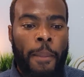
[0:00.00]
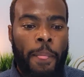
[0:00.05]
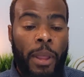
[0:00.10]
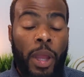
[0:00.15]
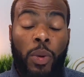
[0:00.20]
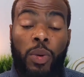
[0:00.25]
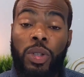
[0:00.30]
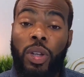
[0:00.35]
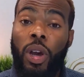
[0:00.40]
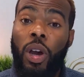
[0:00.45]

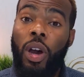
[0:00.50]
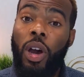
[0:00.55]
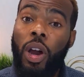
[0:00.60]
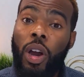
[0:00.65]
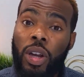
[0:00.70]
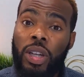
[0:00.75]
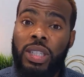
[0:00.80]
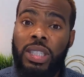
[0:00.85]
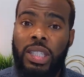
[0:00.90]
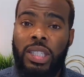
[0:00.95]
it was
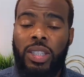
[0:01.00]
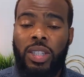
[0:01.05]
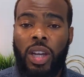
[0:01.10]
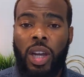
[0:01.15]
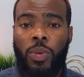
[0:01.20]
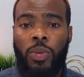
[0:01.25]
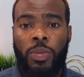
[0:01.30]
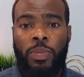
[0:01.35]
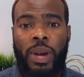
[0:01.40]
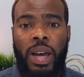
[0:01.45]
hard to
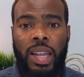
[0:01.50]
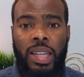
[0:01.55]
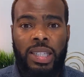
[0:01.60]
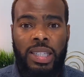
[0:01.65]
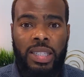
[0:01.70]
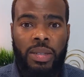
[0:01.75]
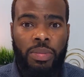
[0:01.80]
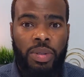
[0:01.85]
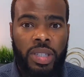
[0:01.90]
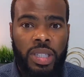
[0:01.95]
start with
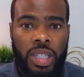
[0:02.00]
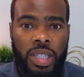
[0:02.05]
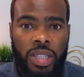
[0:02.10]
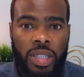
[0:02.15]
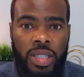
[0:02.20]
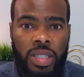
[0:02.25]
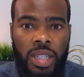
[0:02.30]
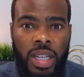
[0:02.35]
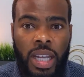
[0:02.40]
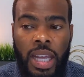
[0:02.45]
policies and
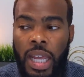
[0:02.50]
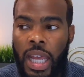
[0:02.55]
procedures.